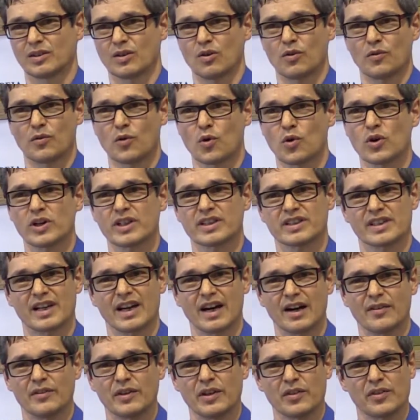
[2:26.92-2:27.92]
of course,
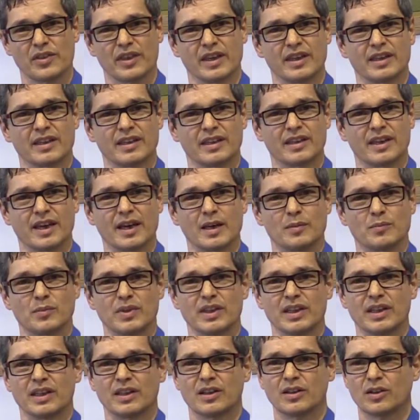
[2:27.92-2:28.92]
everything can
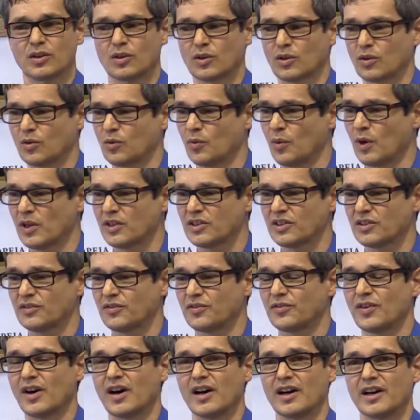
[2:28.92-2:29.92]
be
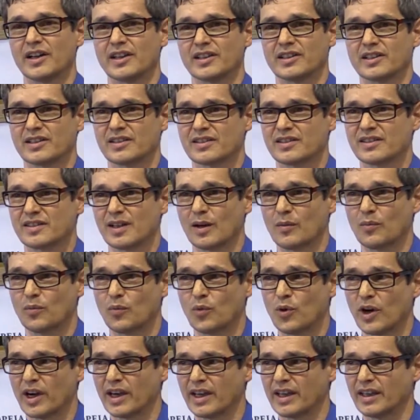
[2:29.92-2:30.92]
quantified in some
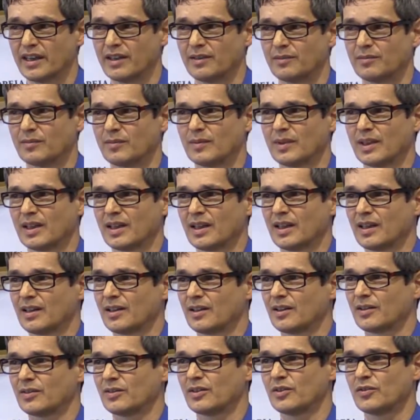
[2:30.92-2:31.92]
way.
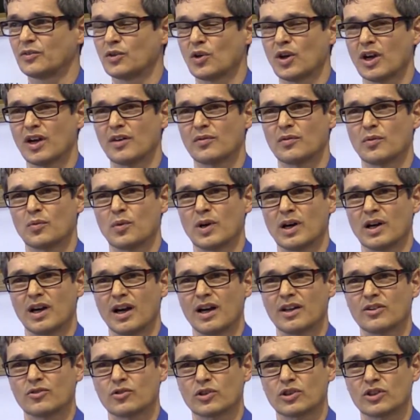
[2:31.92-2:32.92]
And if you have
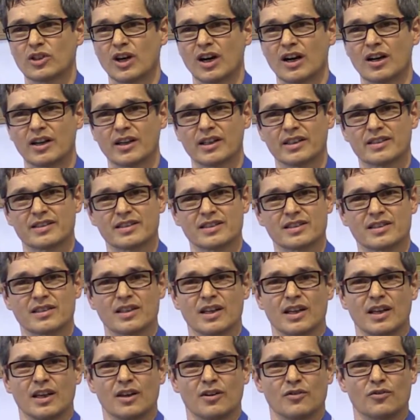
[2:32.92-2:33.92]
100 targets,
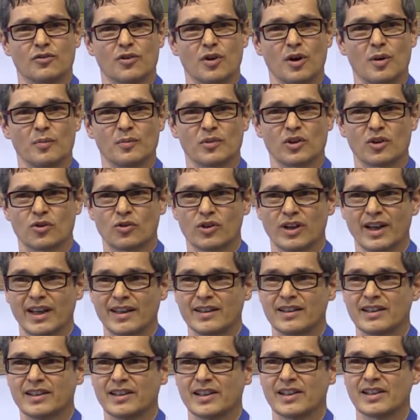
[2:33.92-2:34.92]
from
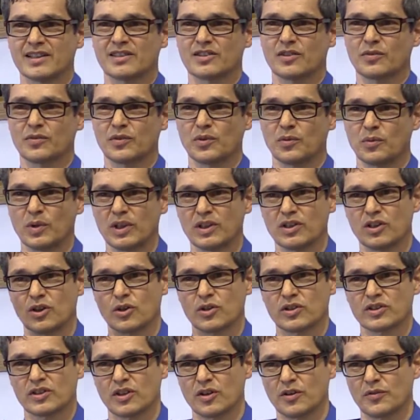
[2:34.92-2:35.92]
cleanliness of the
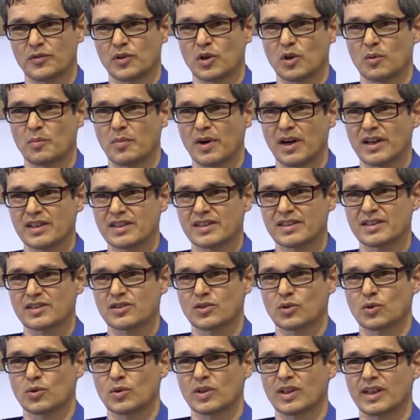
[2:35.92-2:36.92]
windows of your bus
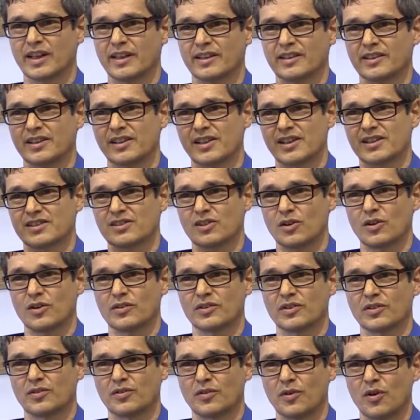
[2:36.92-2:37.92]
to cleanliness
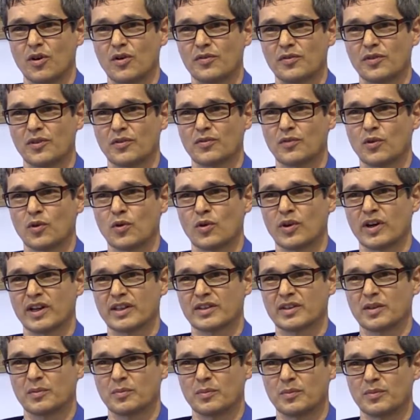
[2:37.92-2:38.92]
of the floor
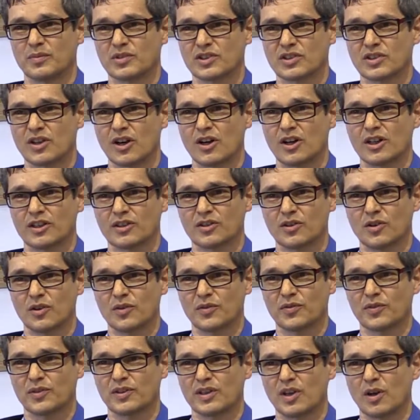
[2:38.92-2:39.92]
at the start
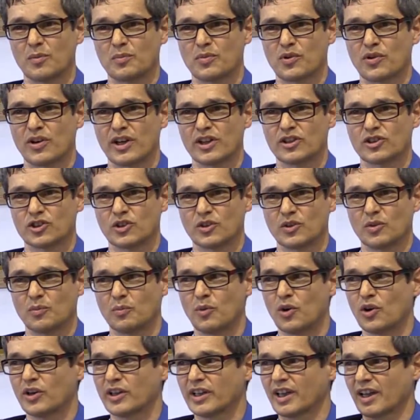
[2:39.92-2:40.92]
of the operation in the
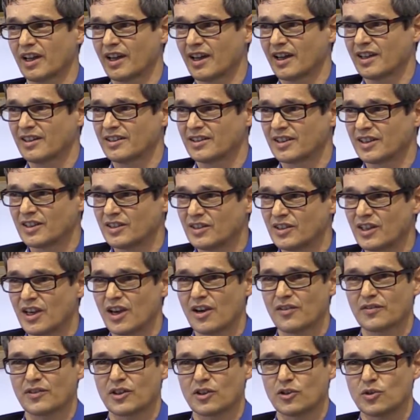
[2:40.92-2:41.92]
morning and in the
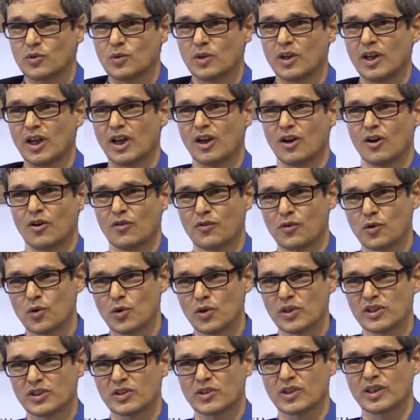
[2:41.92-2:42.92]
afternoon, of
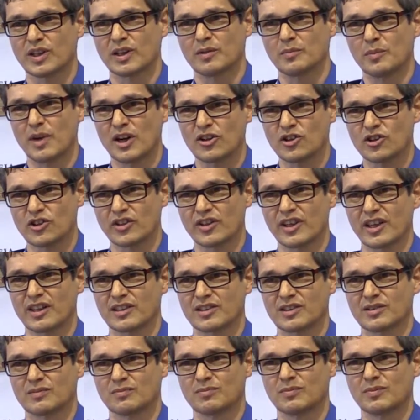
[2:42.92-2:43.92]
course you can measure
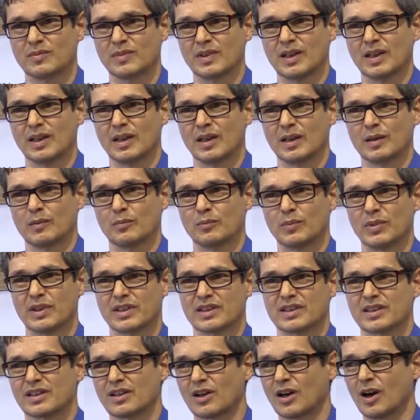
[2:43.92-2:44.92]
that.
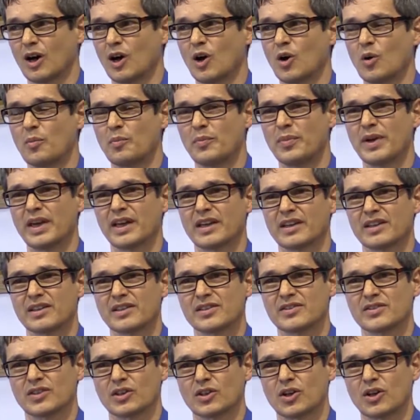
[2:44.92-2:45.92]
But how big
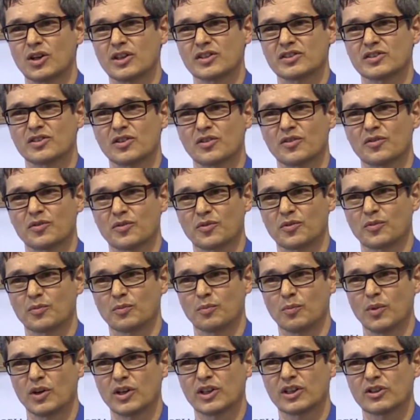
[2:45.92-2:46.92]
is the cost of
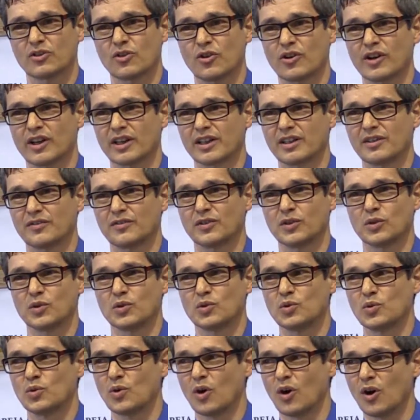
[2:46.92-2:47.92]
monitoring if you
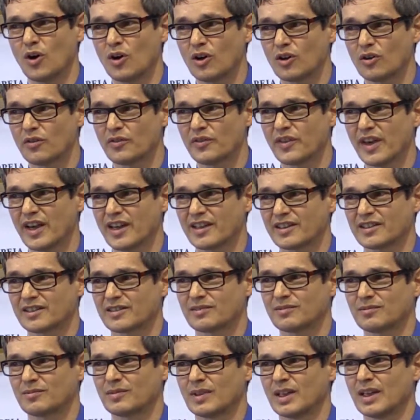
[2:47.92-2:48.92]
do all of that?
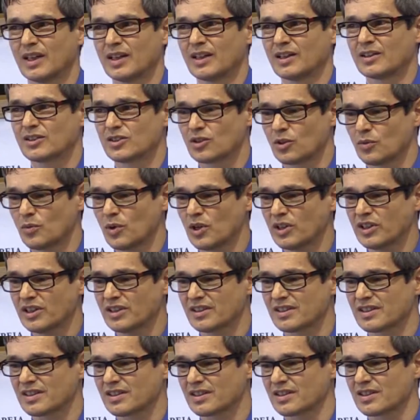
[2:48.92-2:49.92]
So what
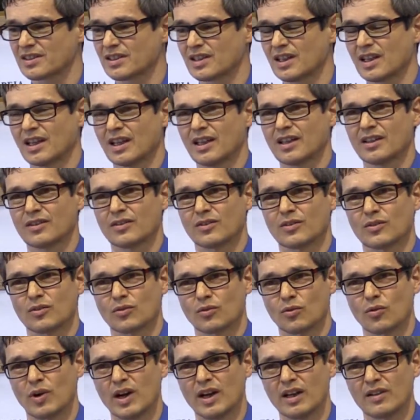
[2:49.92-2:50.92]
is
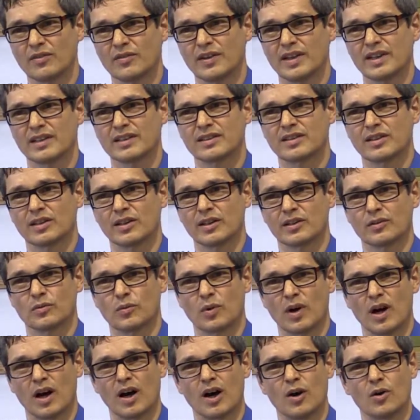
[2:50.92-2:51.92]
relevant
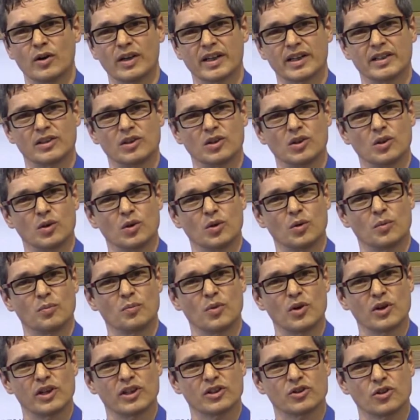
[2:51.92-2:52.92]
and how can you
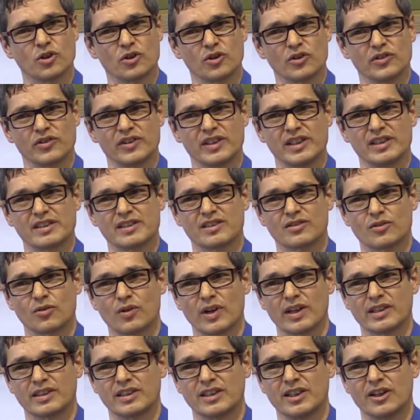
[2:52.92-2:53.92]
monitor these
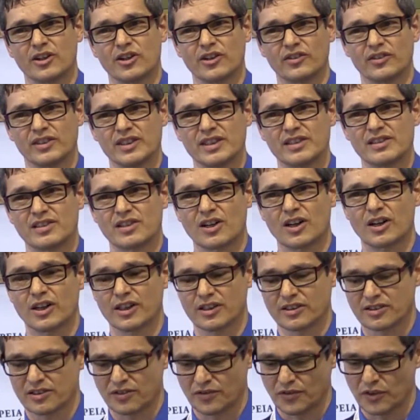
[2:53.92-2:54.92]
criteria, these
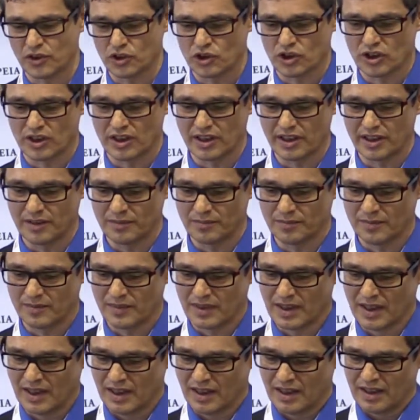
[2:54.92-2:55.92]
targets efficiently?
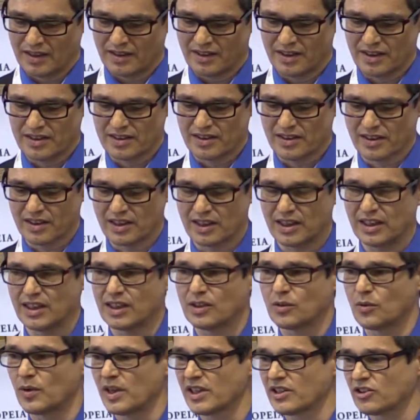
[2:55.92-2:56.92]
That's the key
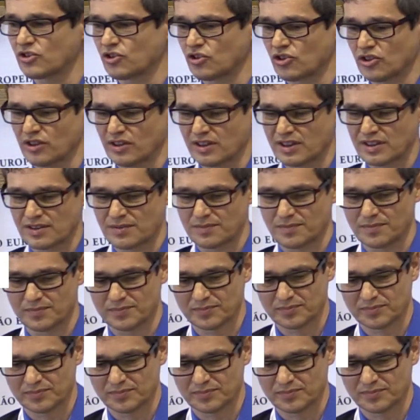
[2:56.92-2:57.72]
questions.